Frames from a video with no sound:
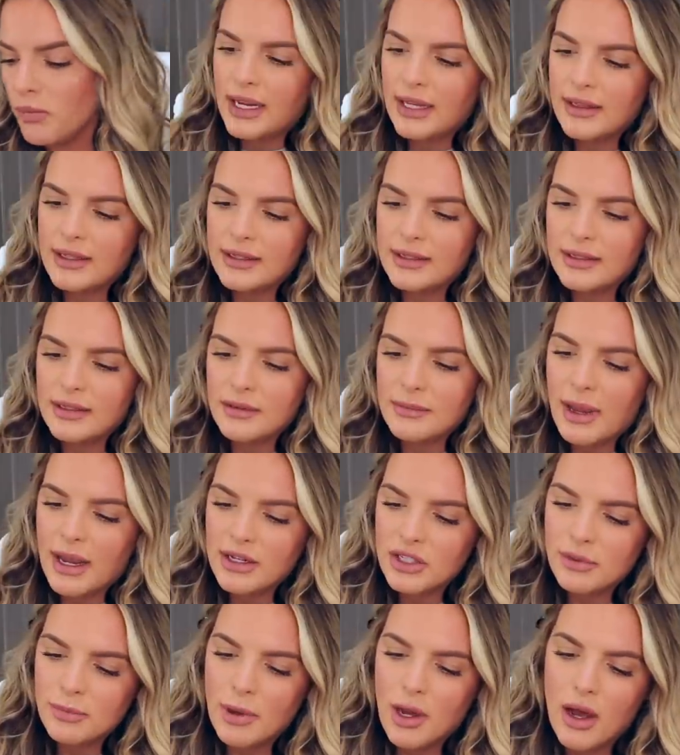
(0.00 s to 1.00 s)
Take this
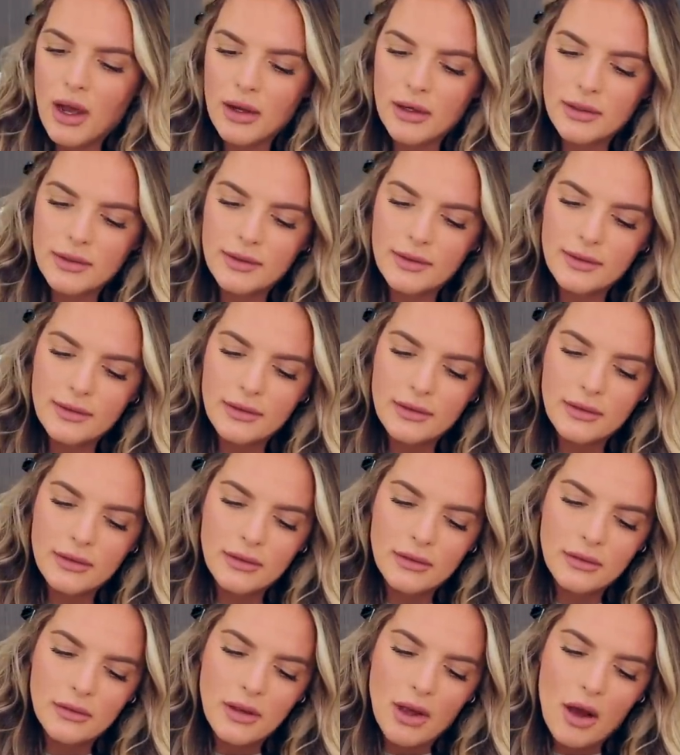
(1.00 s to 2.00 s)
Smashbox
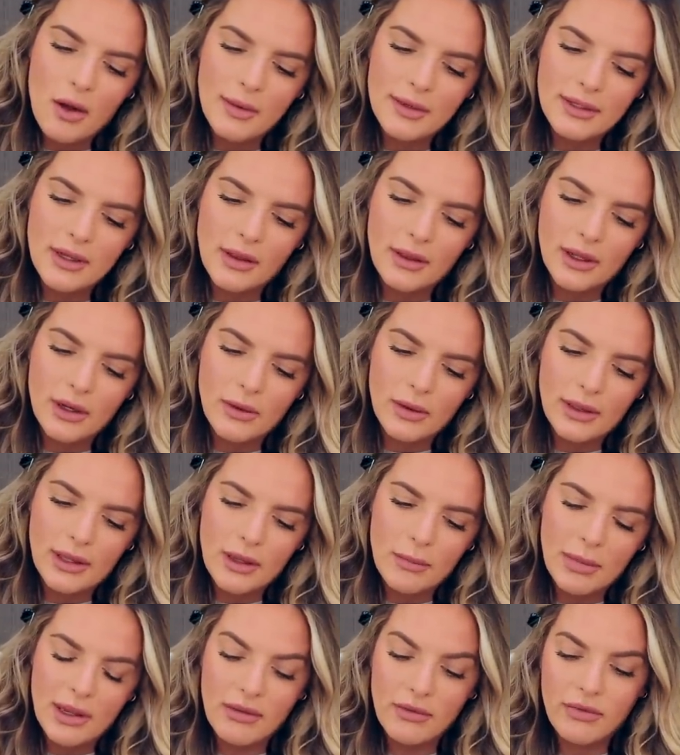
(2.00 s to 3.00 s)
Always on liquid
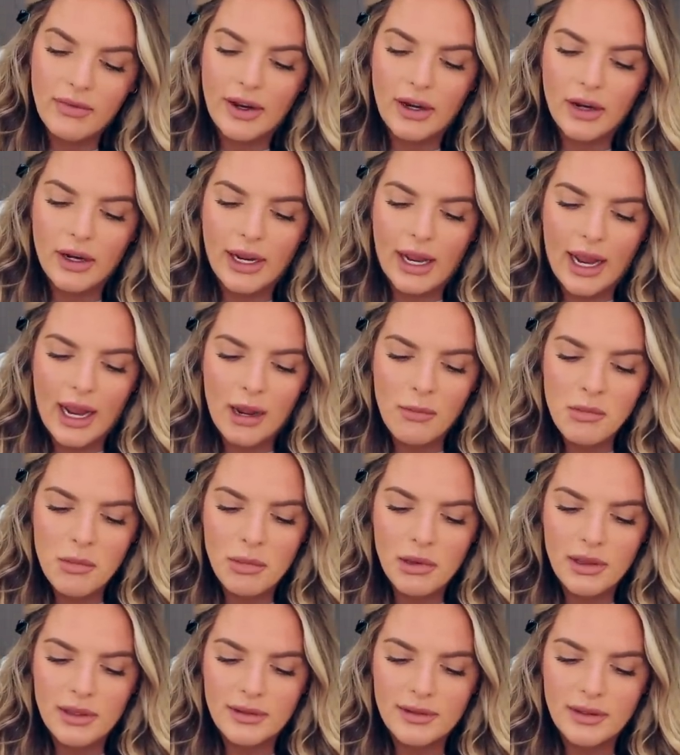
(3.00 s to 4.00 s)
lip in Fair Game and
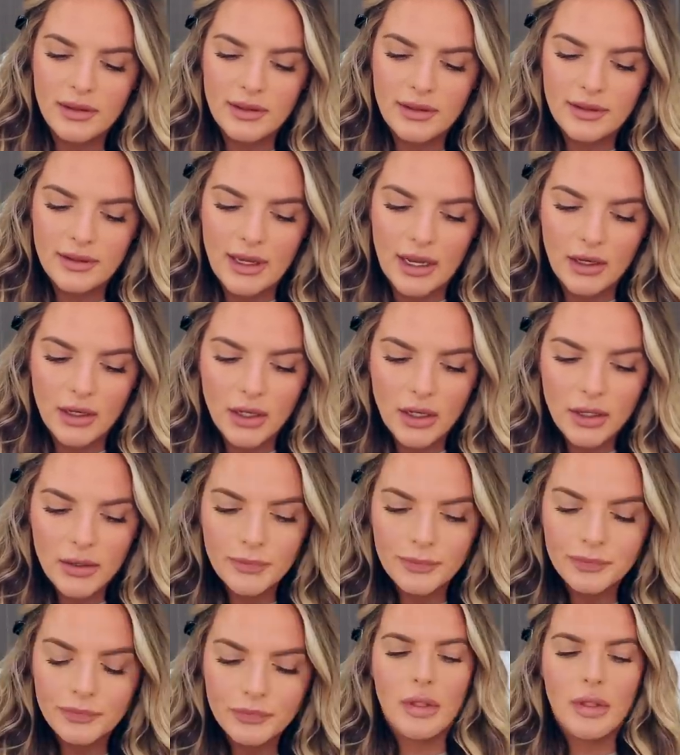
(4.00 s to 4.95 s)
put this in the center.